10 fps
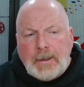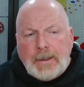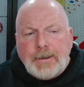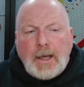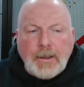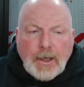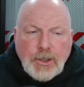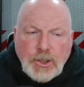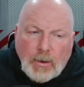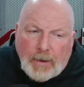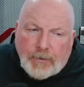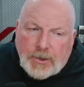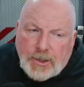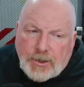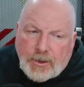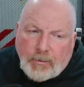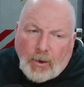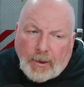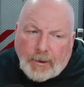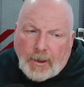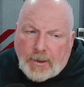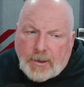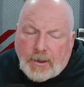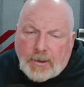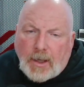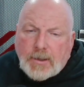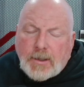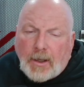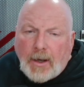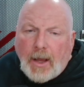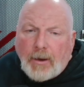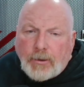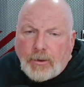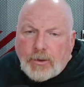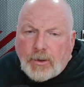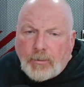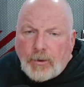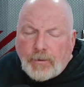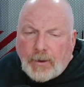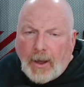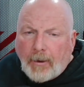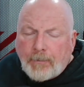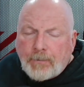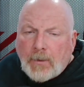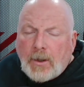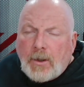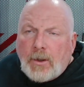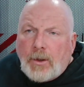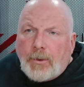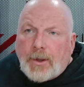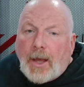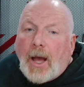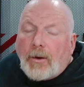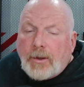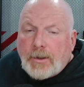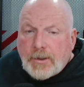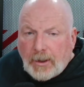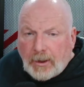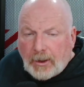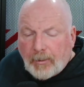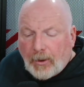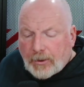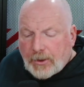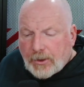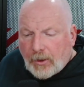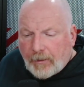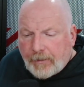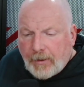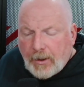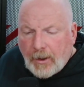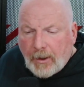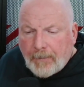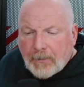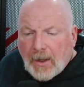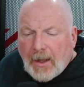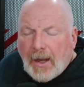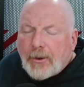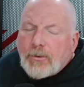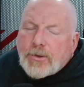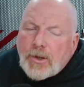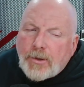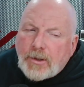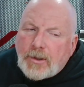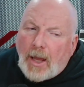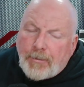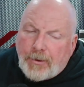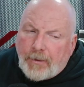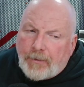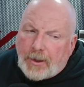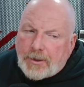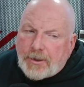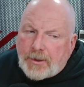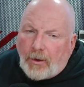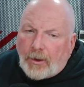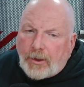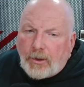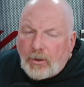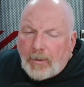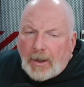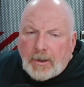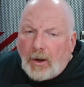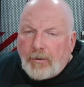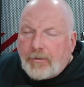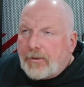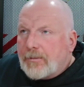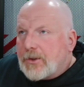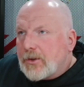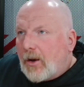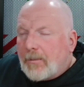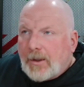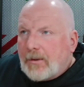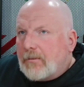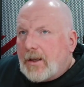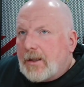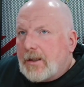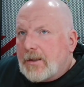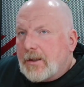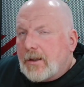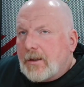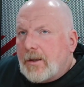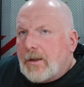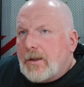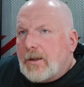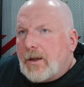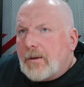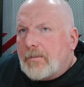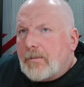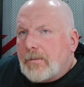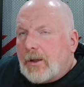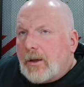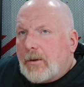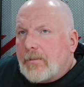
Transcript: that, unless you have a system like this that doesn't allow you to move down without ticking the boxes off. And also the depth of this, like you may go from site being ready to, you know,